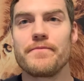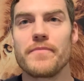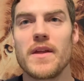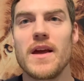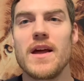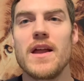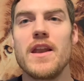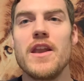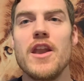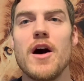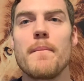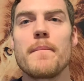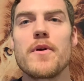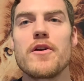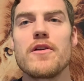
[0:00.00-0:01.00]

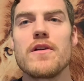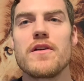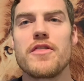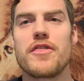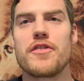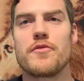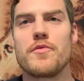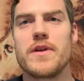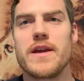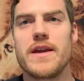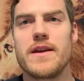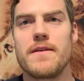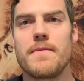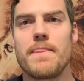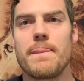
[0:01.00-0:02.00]
Number 3,
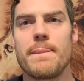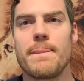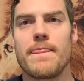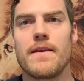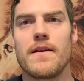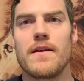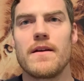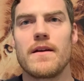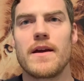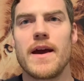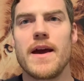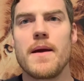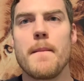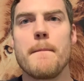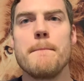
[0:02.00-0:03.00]

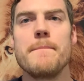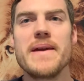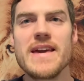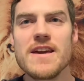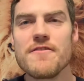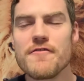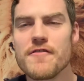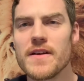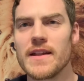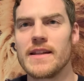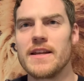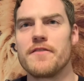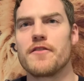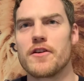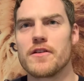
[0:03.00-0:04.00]
okay, beef
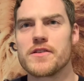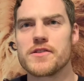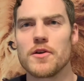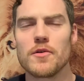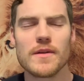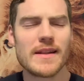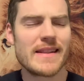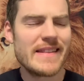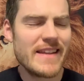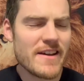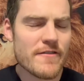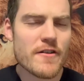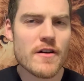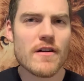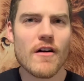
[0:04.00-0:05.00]
liver. So
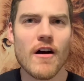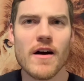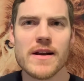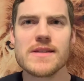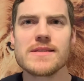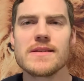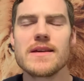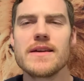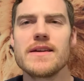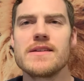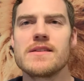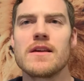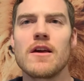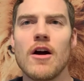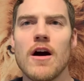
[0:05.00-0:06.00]
liver, honestly, is
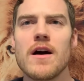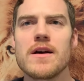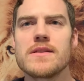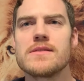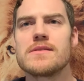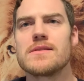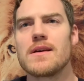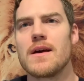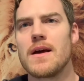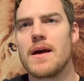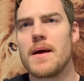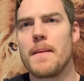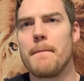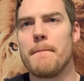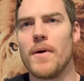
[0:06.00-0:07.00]
God's
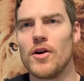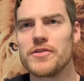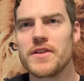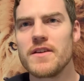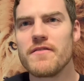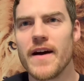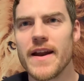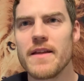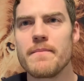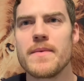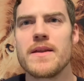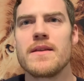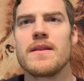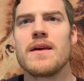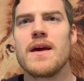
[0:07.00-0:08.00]

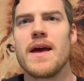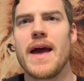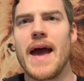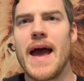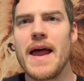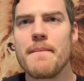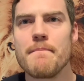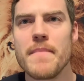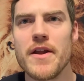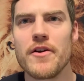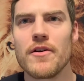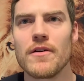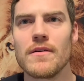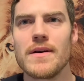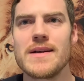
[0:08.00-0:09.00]
multivitamin and
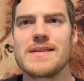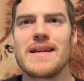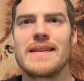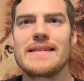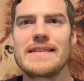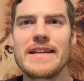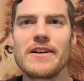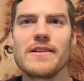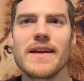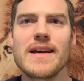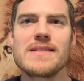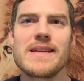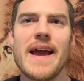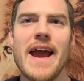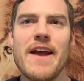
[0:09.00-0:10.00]
mineral, as it literally
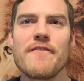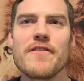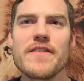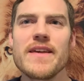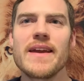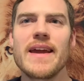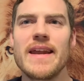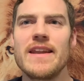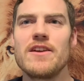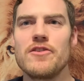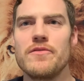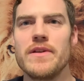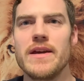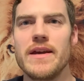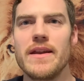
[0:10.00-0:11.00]
has everything in it you
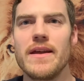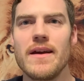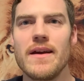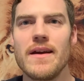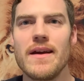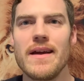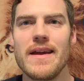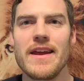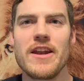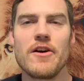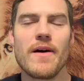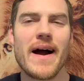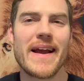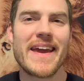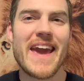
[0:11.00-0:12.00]
need.
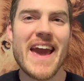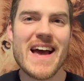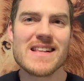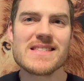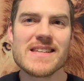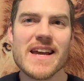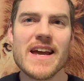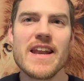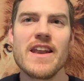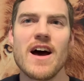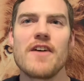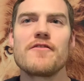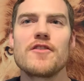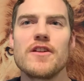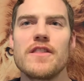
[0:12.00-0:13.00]
I can't say
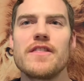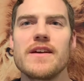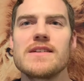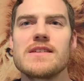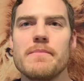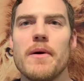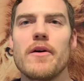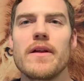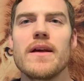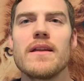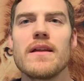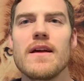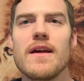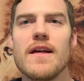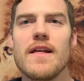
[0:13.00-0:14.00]
enough good things about it.
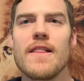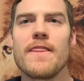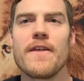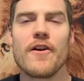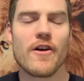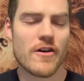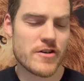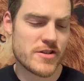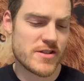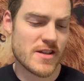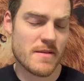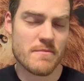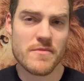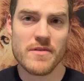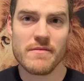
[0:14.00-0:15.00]
There are
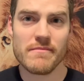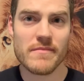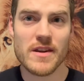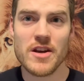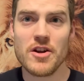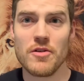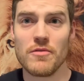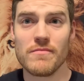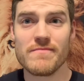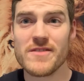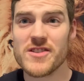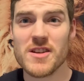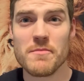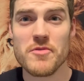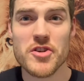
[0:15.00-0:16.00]
some
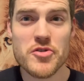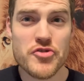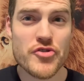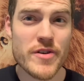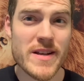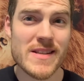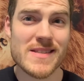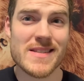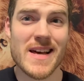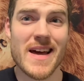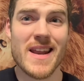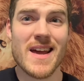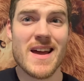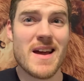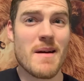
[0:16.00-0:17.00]
nutrients that
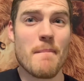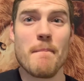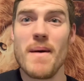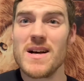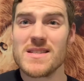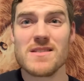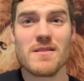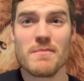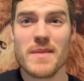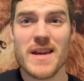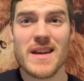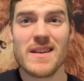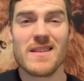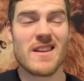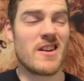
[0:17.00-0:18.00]
muscle
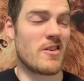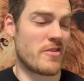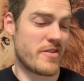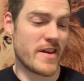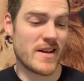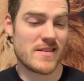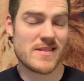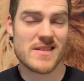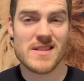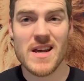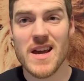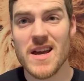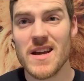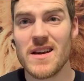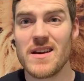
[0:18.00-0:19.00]
meat, think
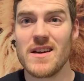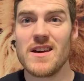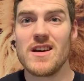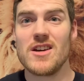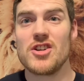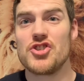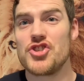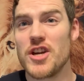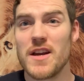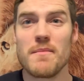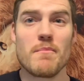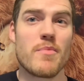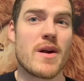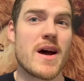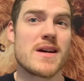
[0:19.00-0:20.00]
steak, chicken
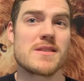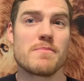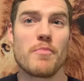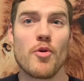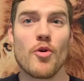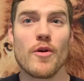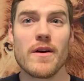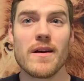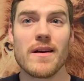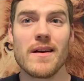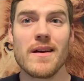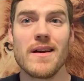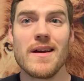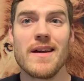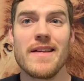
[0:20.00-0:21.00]
breast, pork,
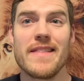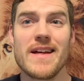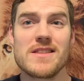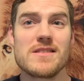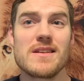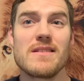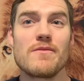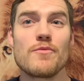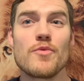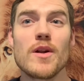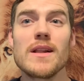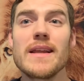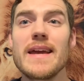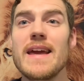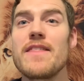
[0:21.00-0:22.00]
that's
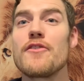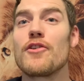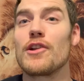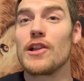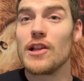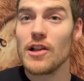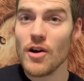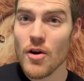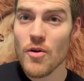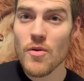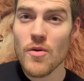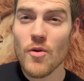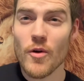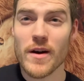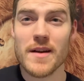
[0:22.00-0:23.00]
really either low
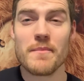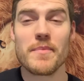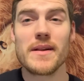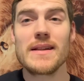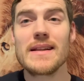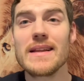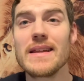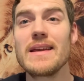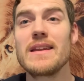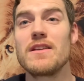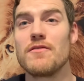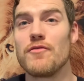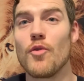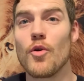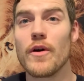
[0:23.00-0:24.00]
or completely
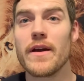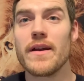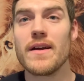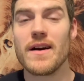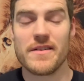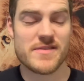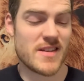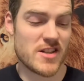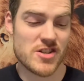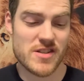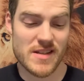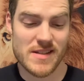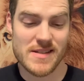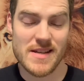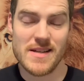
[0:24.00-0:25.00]
devoid of such
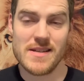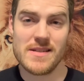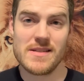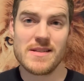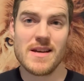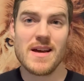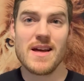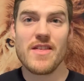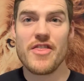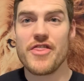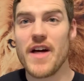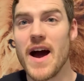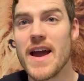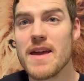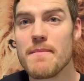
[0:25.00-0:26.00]
things as
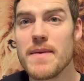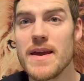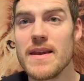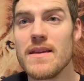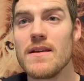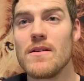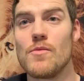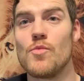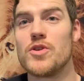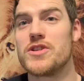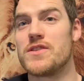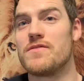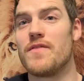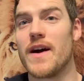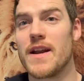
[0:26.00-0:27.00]
thiamine, which is
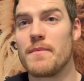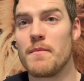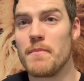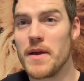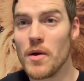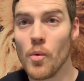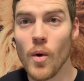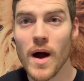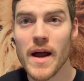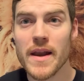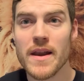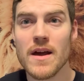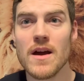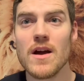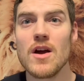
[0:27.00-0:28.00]
vitamin B1,
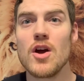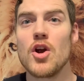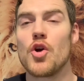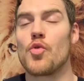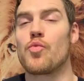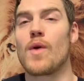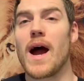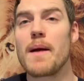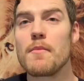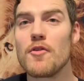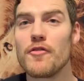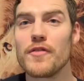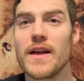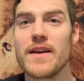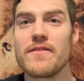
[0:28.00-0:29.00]

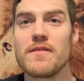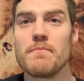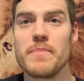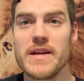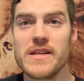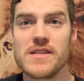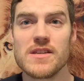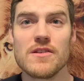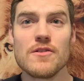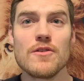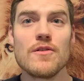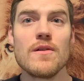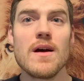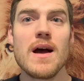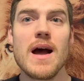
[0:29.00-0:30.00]
riboflavin B2,
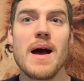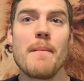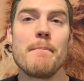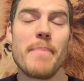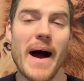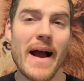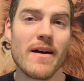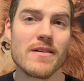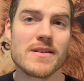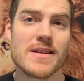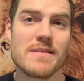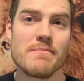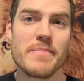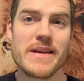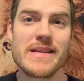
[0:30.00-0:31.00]
biotin
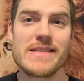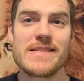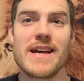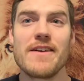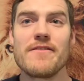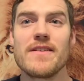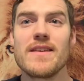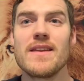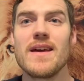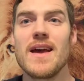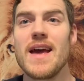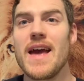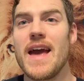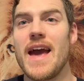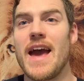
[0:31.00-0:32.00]
B7,
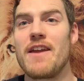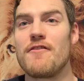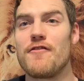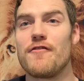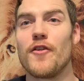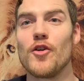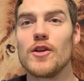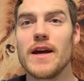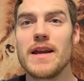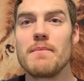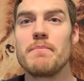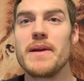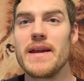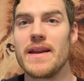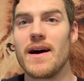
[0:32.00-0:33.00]
and folate
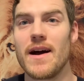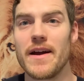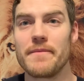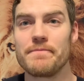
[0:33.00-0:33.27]
B9,